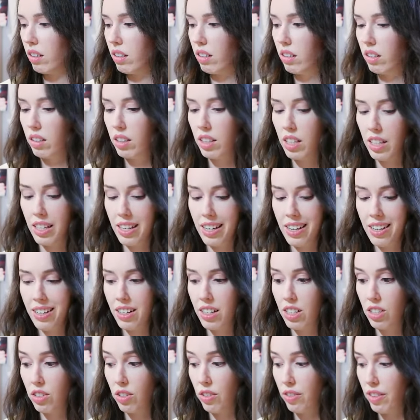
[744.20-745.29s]
the hit
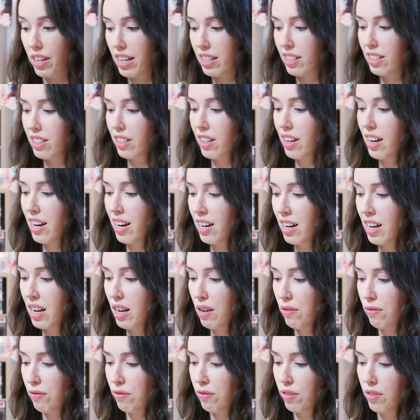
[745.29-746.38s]
is on that side.
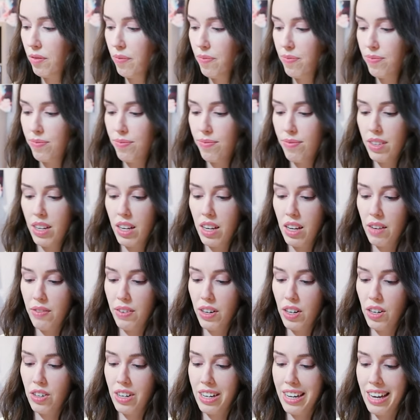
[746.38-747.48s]
If, if I
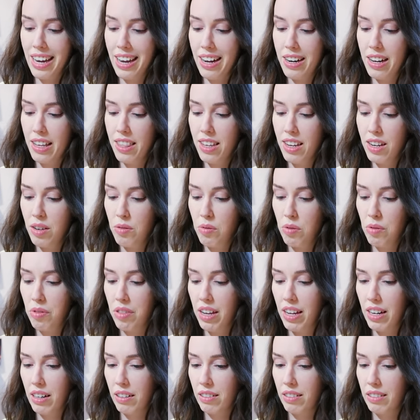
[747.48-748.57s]
don't get anything, well
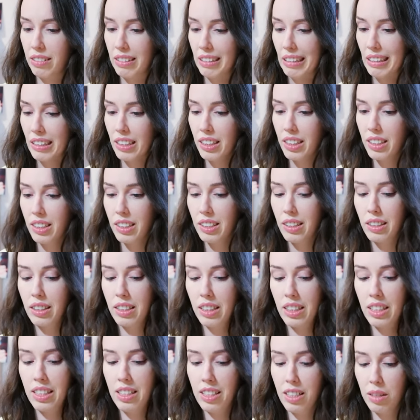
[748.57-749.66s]
then
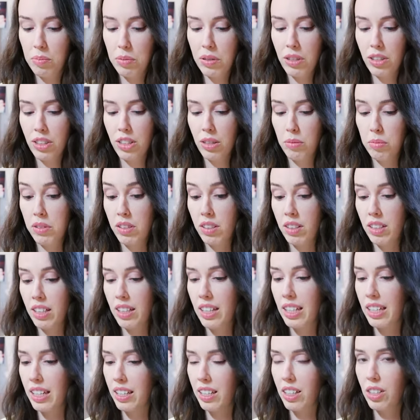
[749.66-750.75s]
there is a possibility
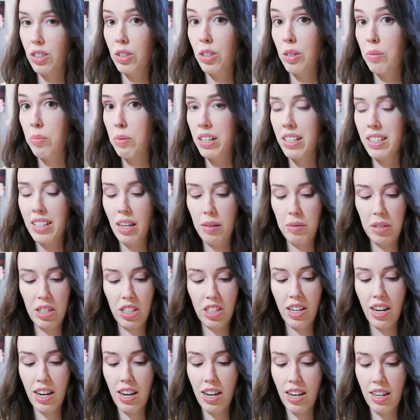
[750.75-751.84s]
that there could be a damaged
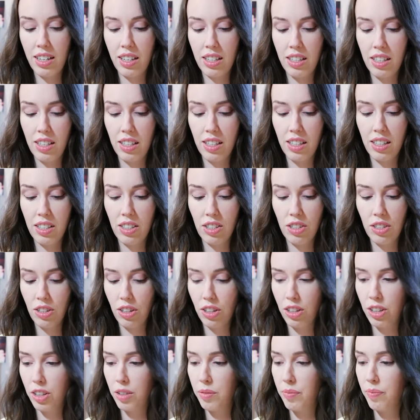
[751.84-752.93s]
card in here. So,
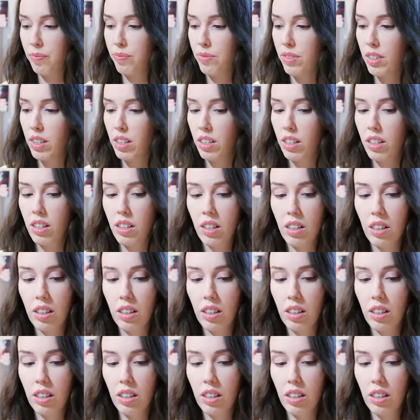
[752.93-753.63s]
all